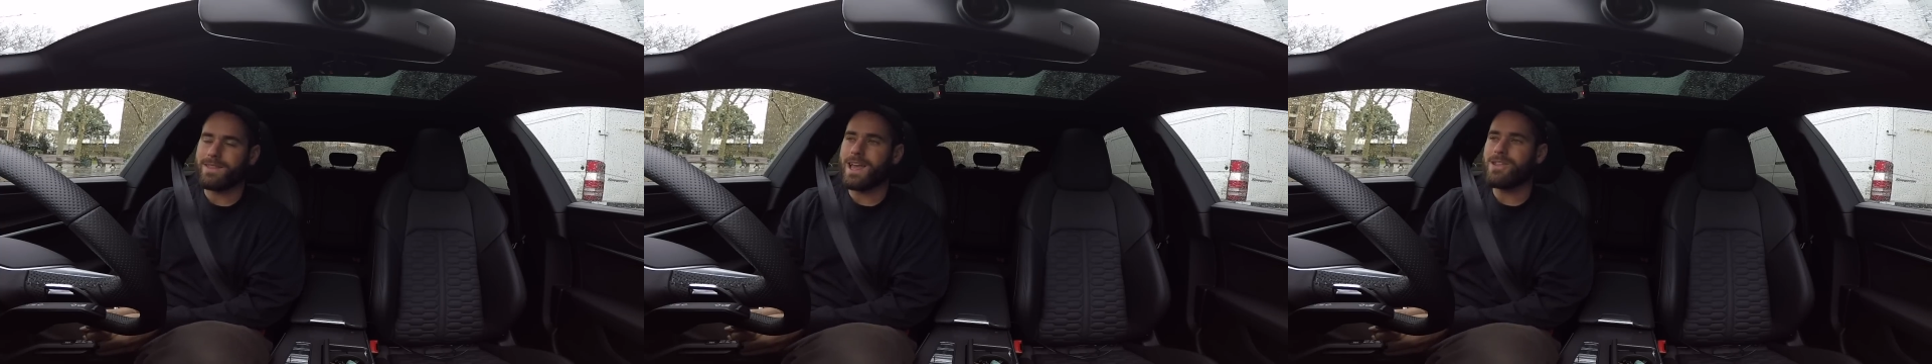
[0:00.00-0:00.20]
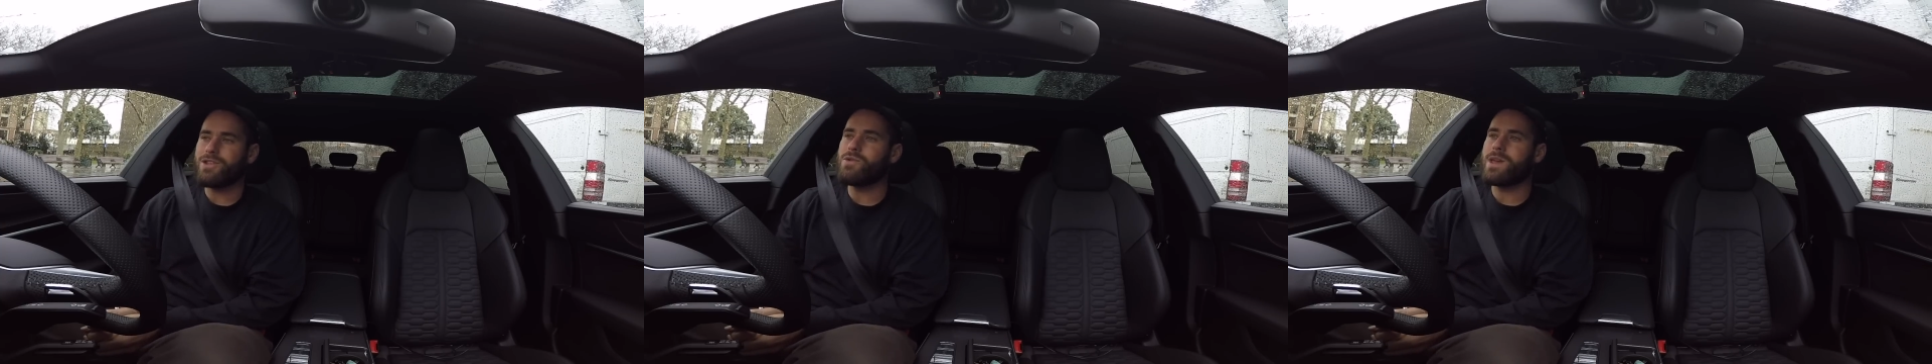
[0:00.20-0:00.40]

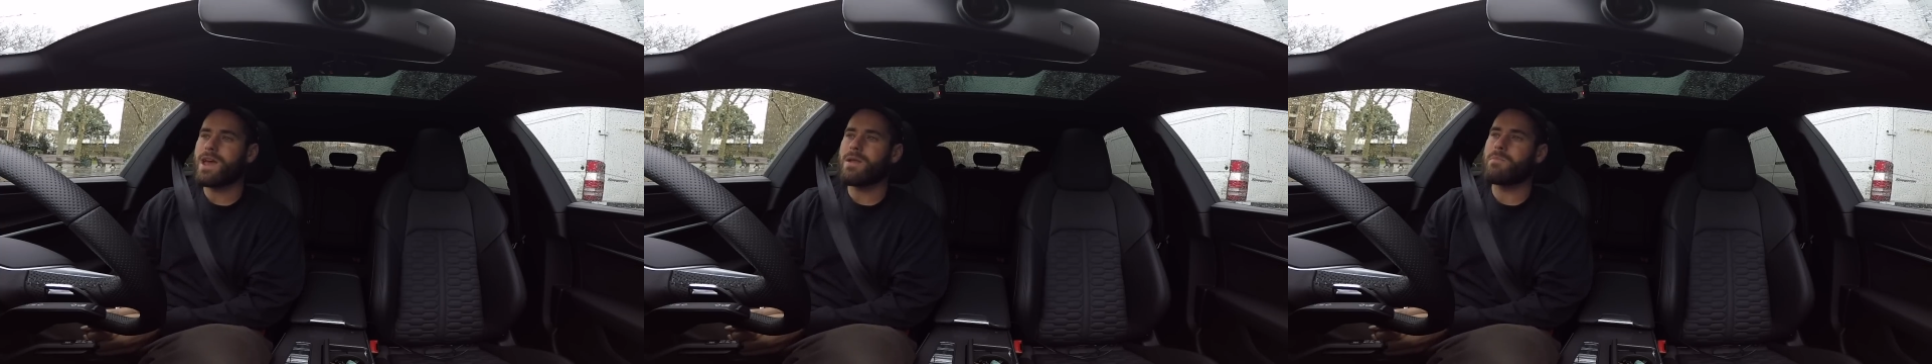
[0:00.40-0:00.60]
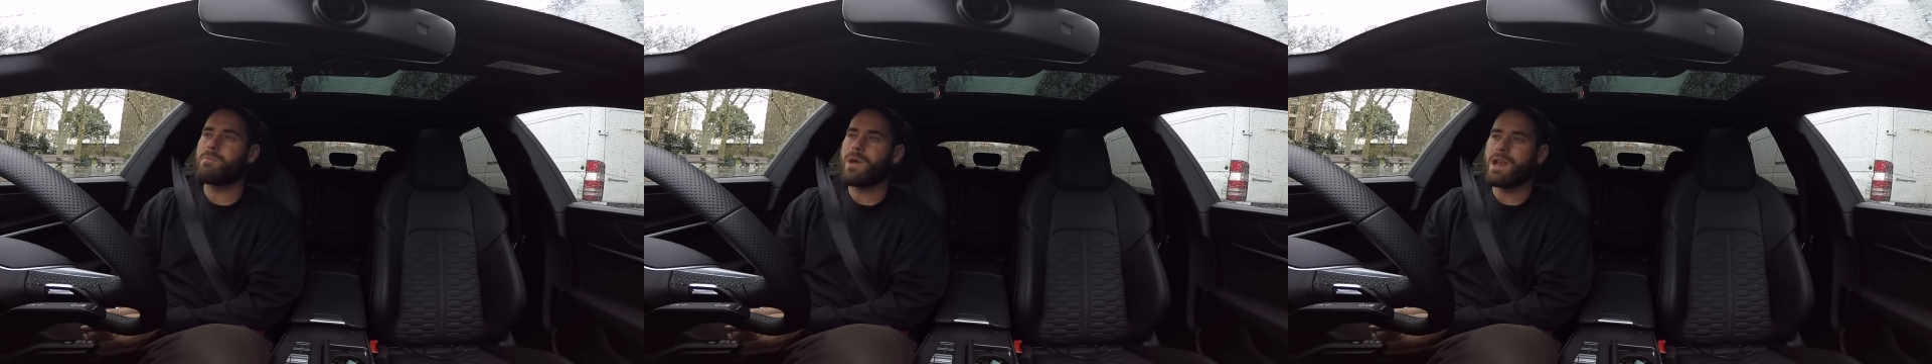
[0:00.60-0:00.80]
Then you
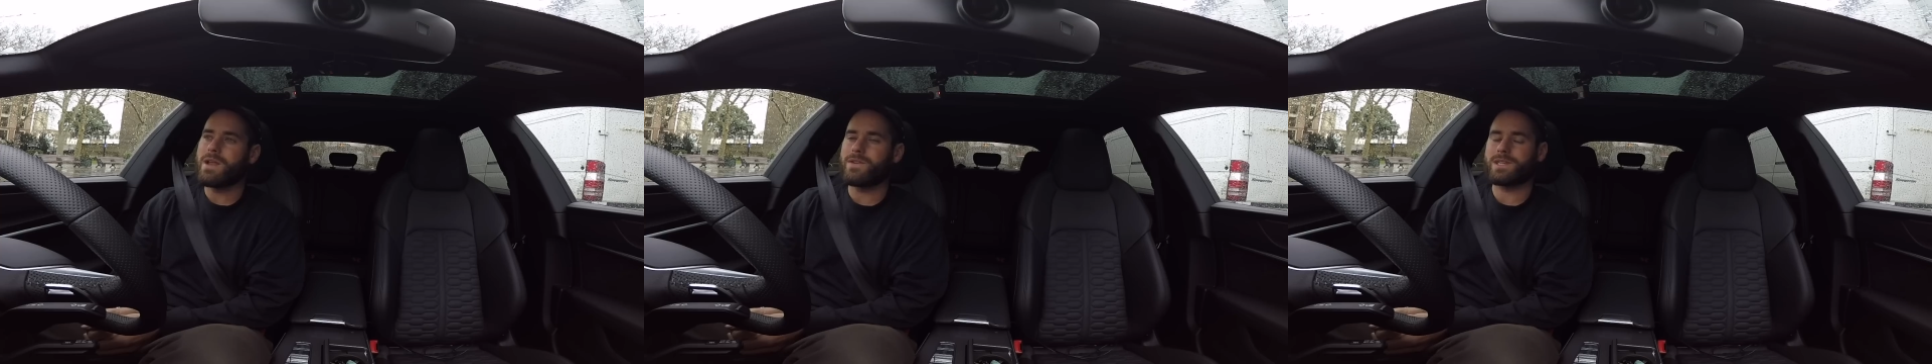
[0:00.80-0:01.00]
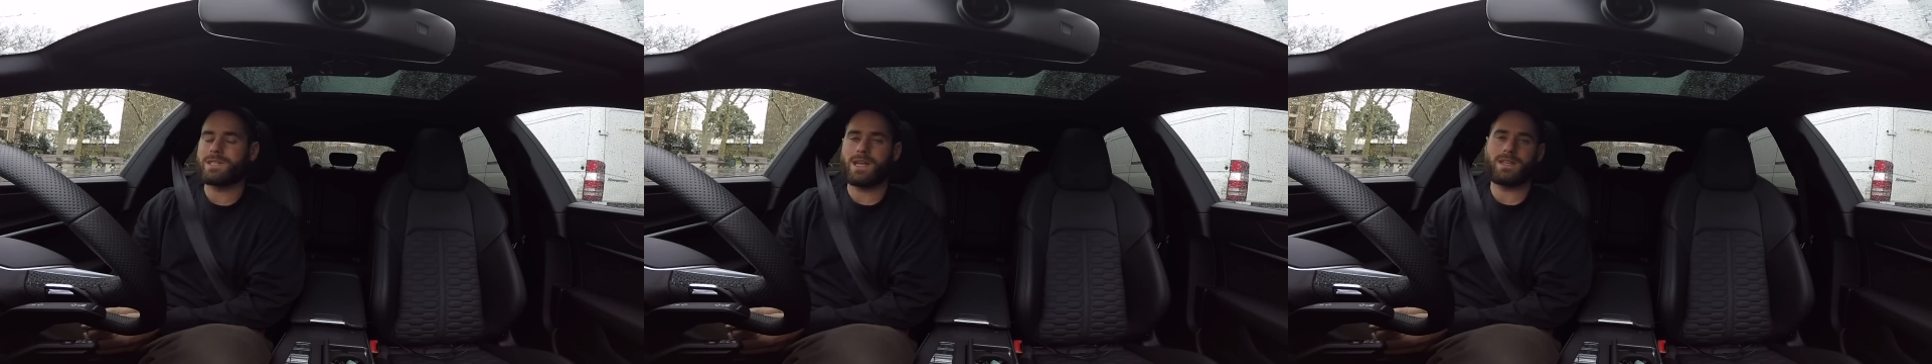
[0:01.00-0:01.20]
get a bit
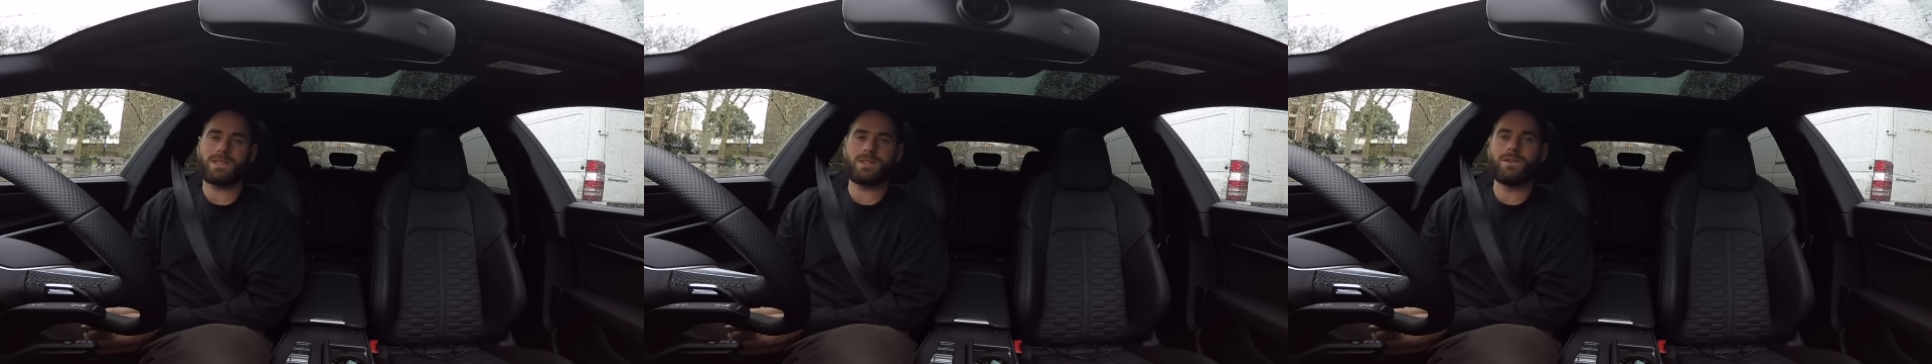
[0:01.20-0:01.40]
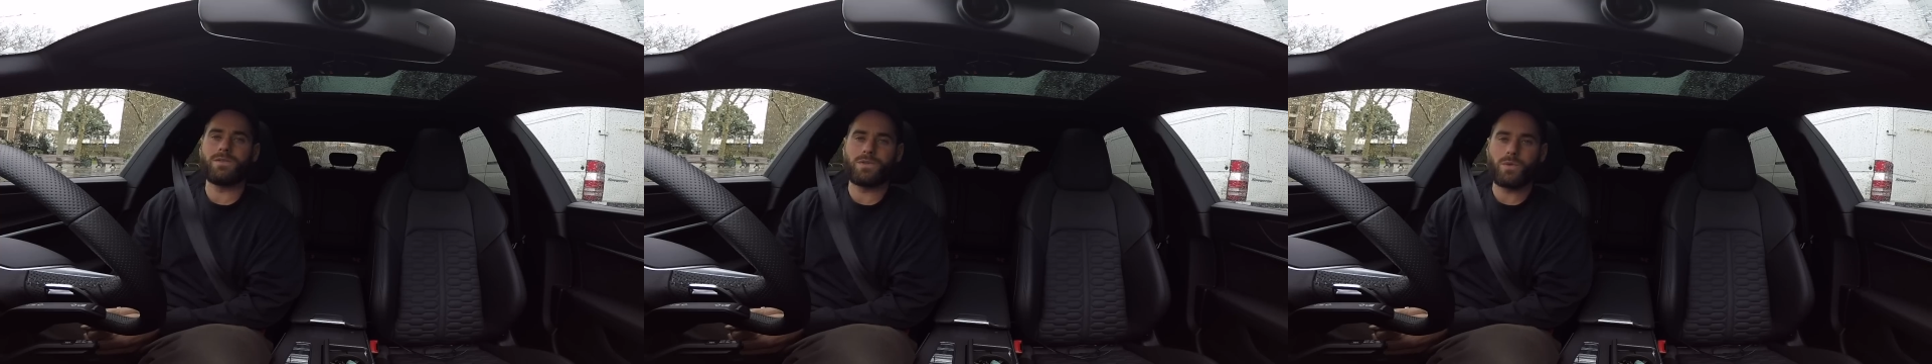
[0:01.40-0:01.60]
of a
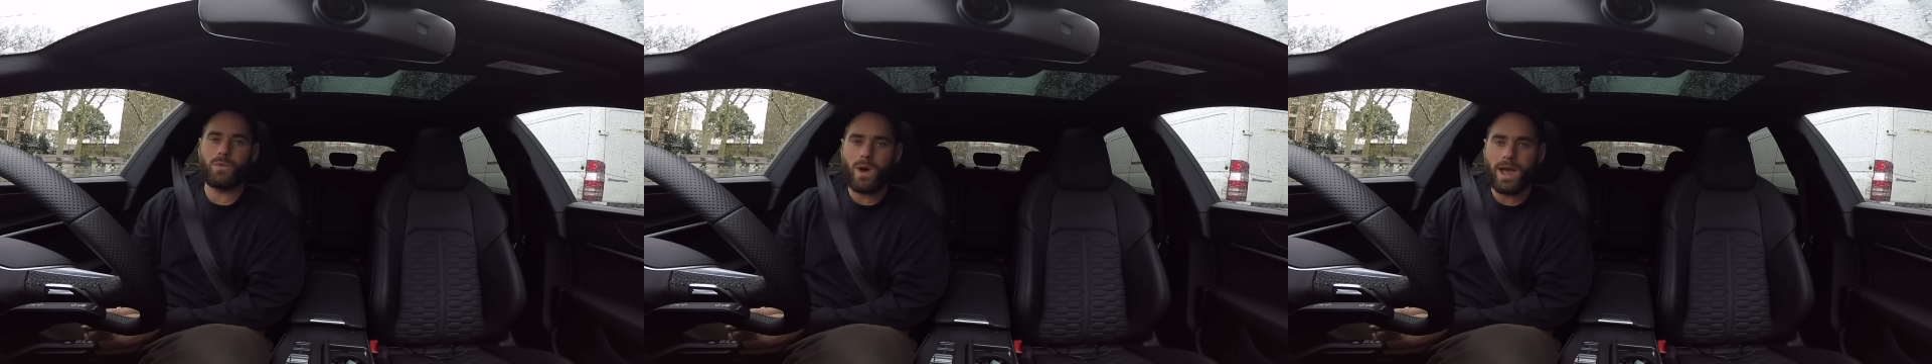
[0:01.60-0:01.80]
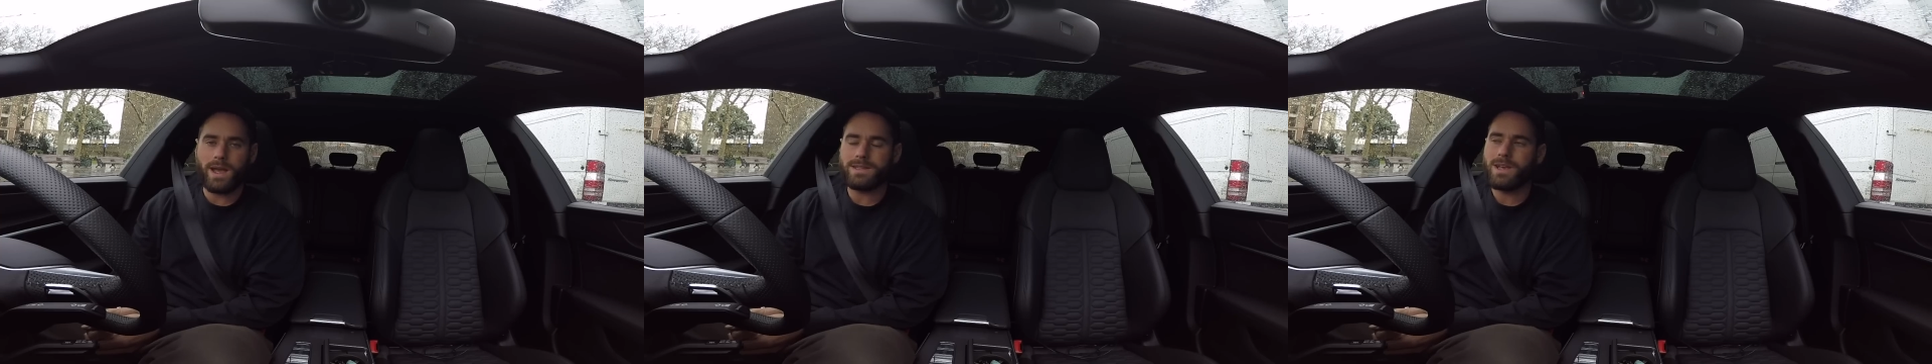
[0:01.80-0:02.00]
sense of the
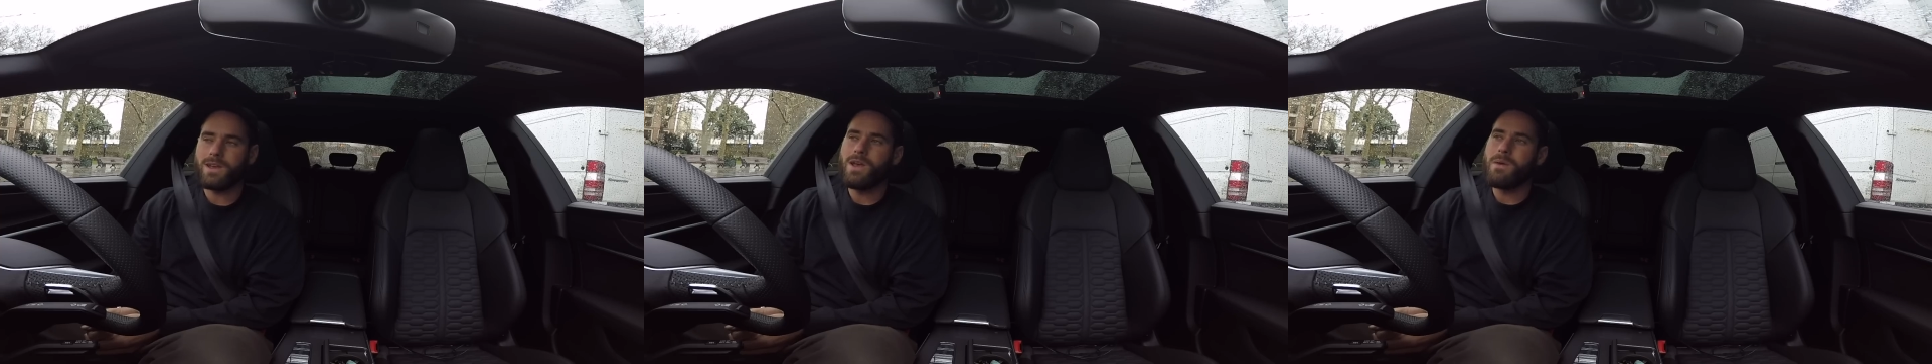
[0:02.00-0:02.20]
weight.